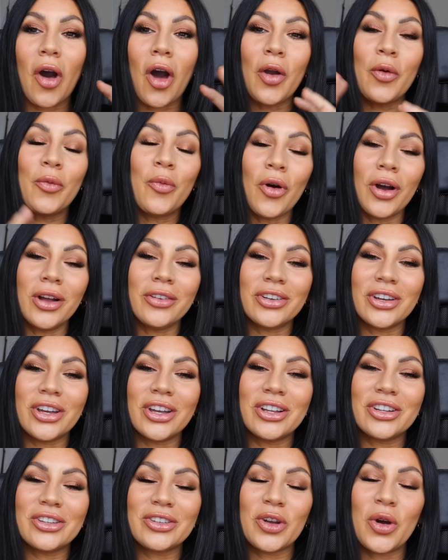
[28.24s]
I wanted
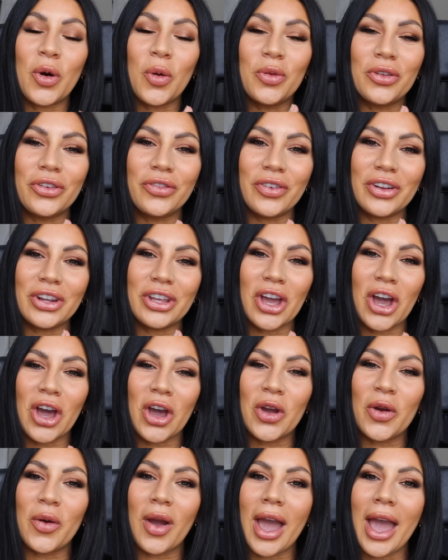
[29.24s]
to call this
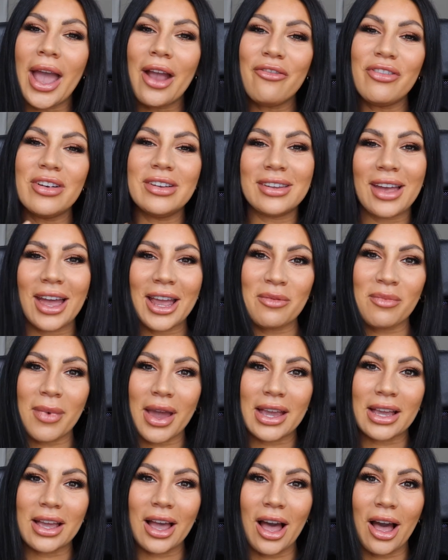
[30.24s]
video everyday
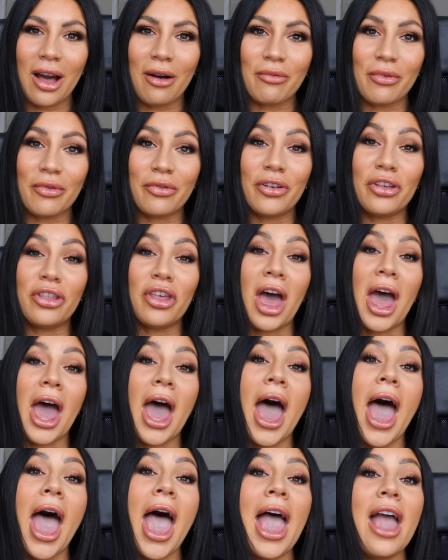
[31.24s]
makeup for the
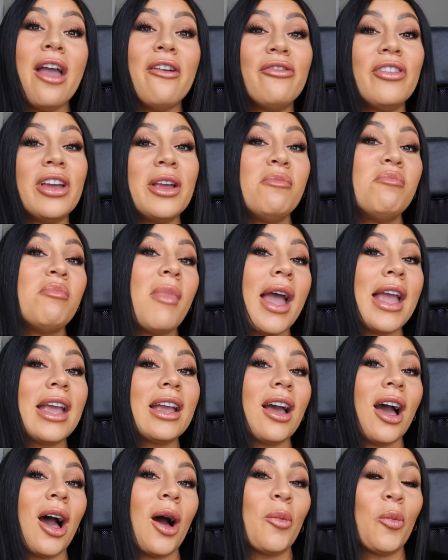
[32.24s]
heavy
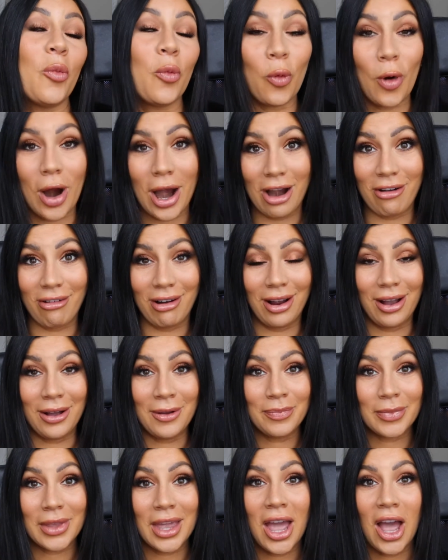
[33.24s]
makeup wearer.
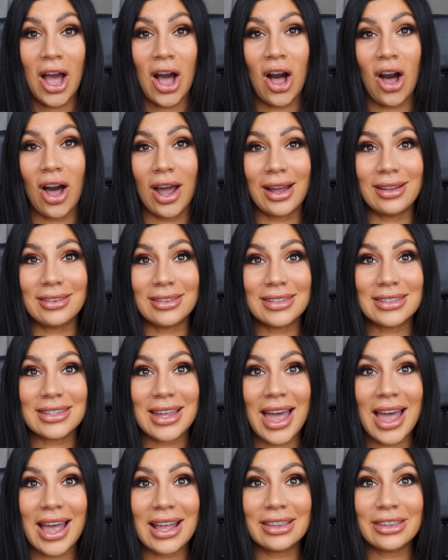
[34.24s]
I
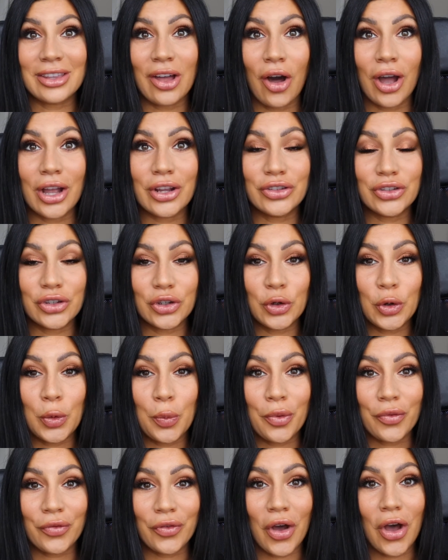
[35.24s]
understand that I do
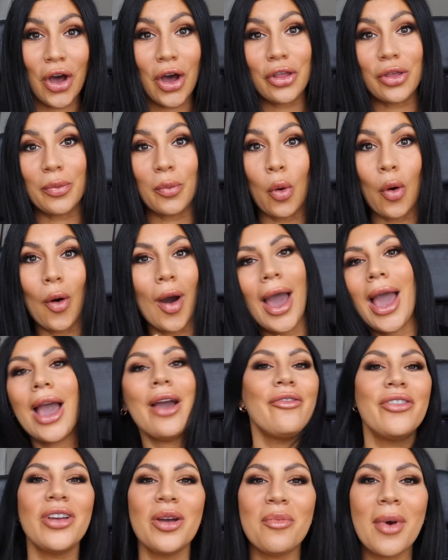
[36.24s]
prefer the more
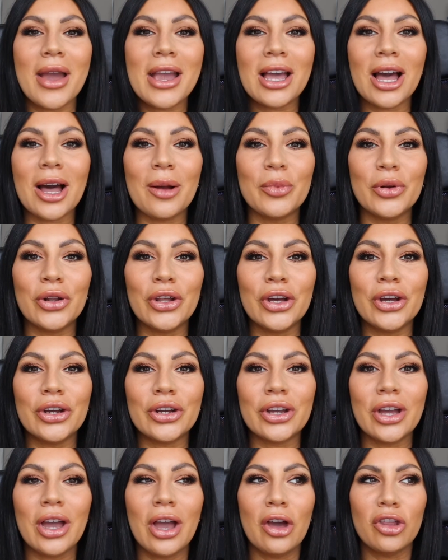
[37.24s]
heavier makeup
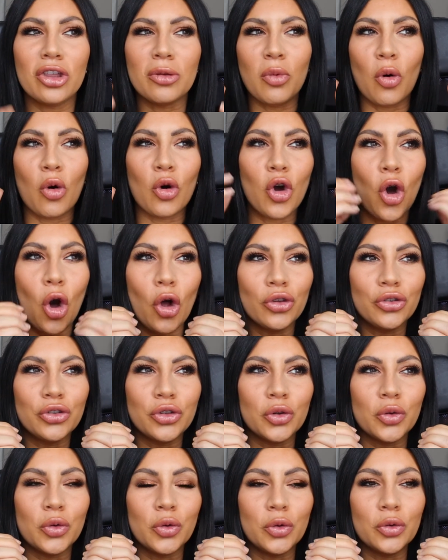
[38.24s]
look, the more
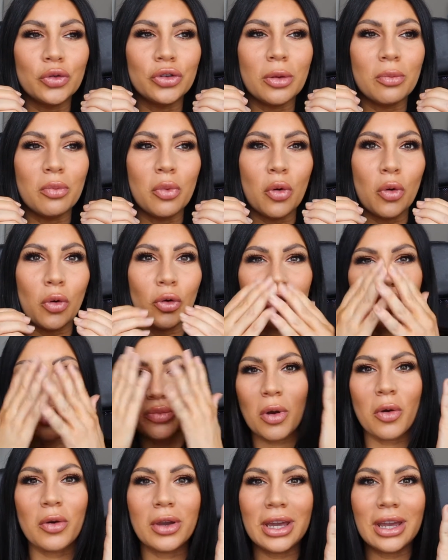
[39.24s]
contoured, the more
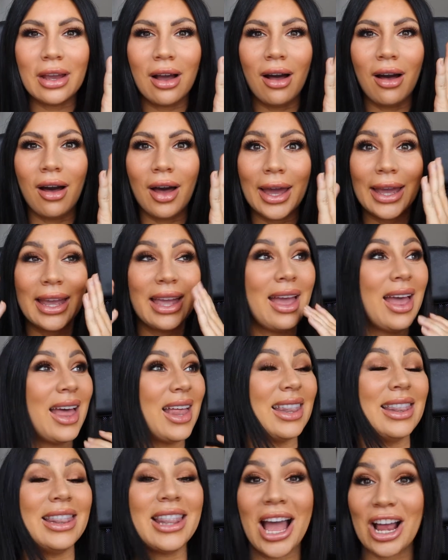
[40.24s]
smoky eye,
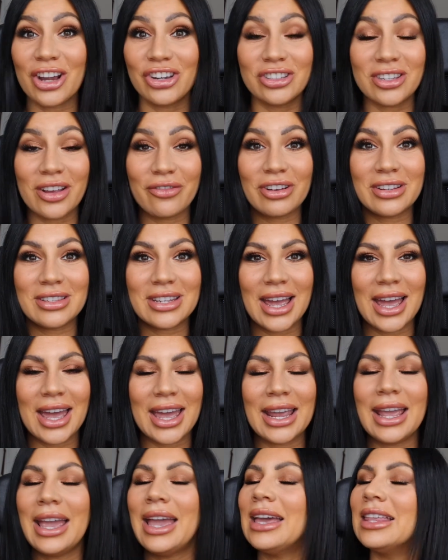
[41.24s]
lashes every
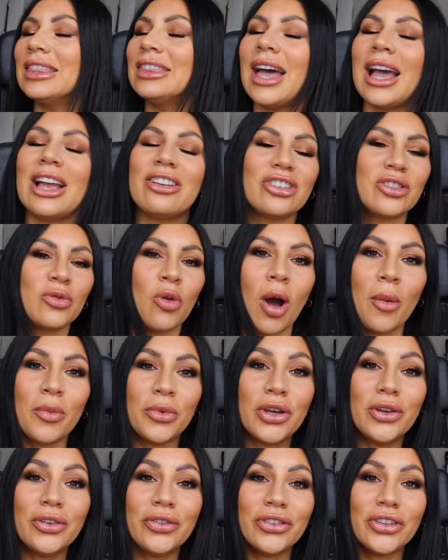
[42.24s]
day. That is just what I'm
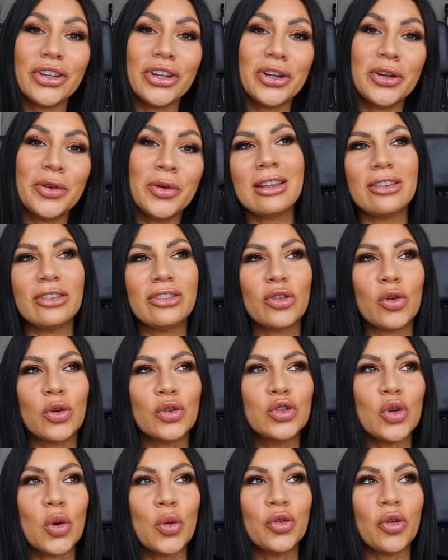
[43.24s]
used to. It sort
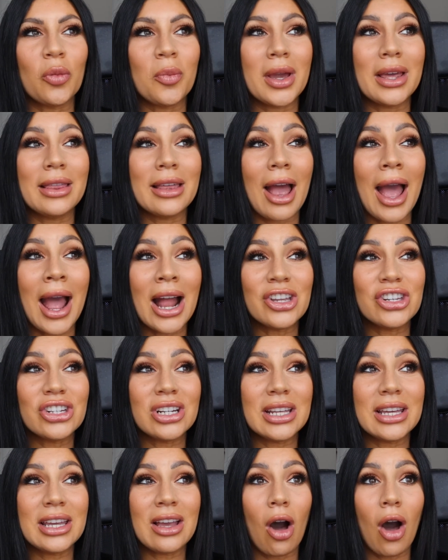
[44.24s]
of dawned on me that
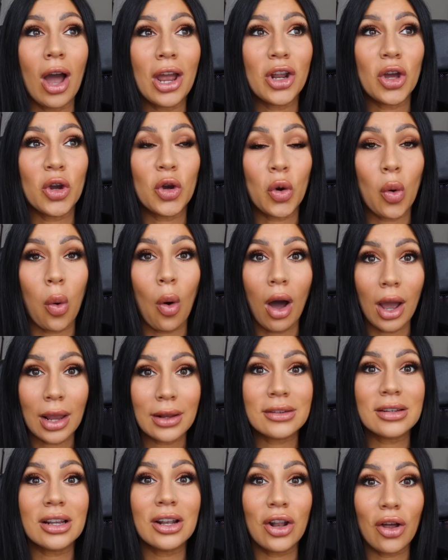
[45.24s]
actually I know
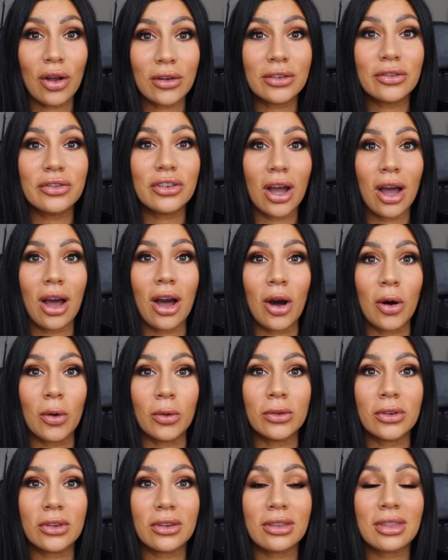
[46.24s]
quite a lot of
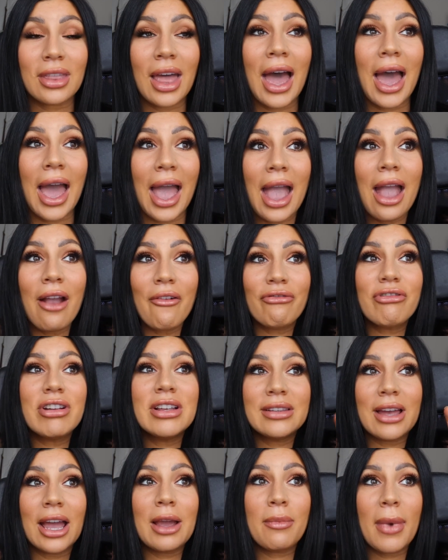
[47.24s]
girls that
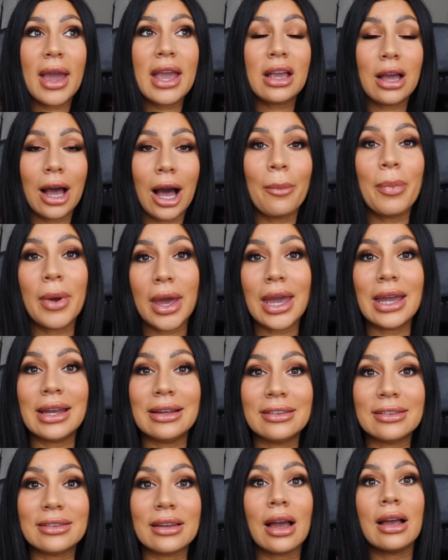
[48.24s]
everyday makeup
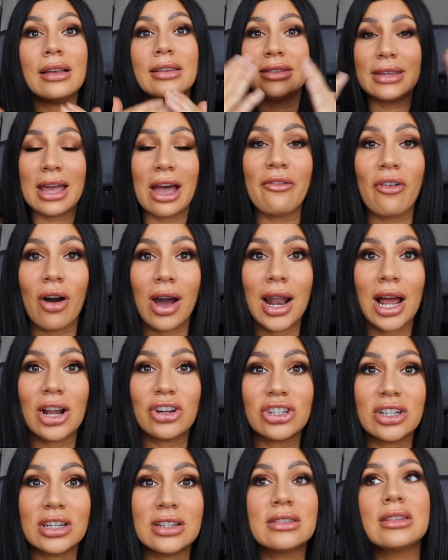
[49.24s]
is a set of
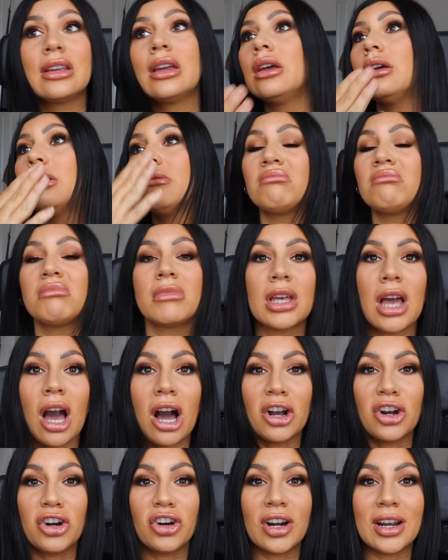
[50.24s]
eyelashes,
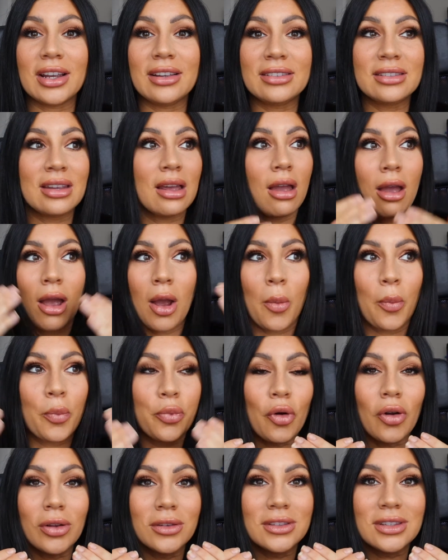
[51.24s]
cut crease,
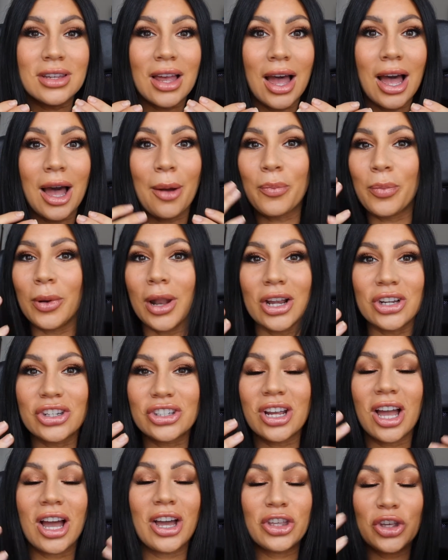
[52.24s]
bronzer,
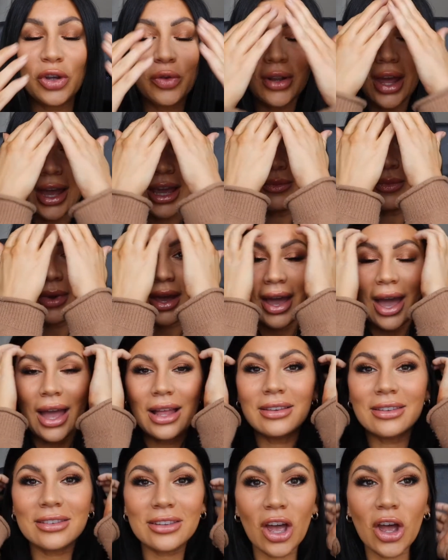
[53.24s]
blusher, you name it.
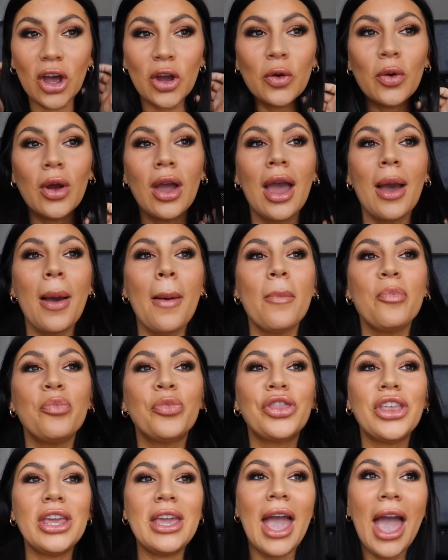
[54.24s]
And so
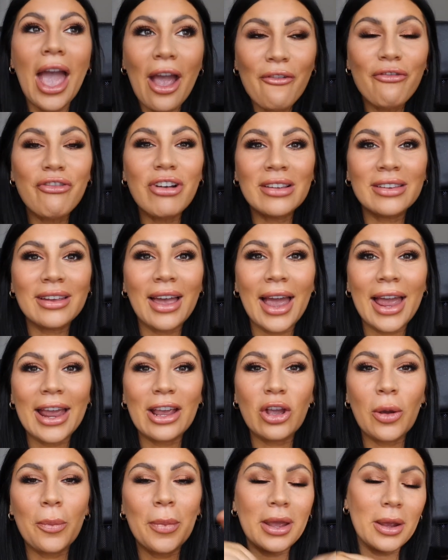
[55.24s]
the
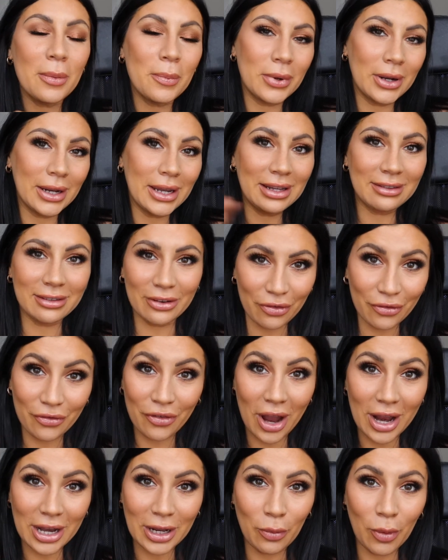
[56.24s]
everyday could be completely different
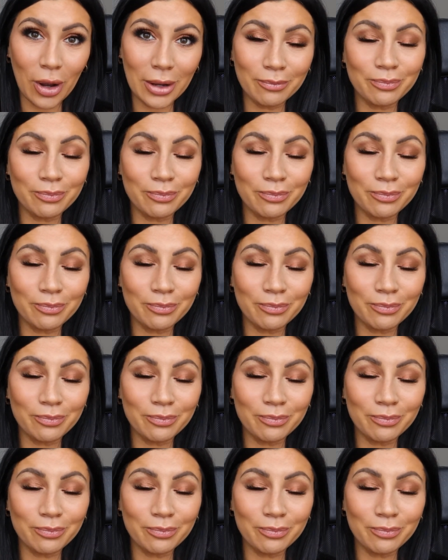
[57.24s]
for anyone.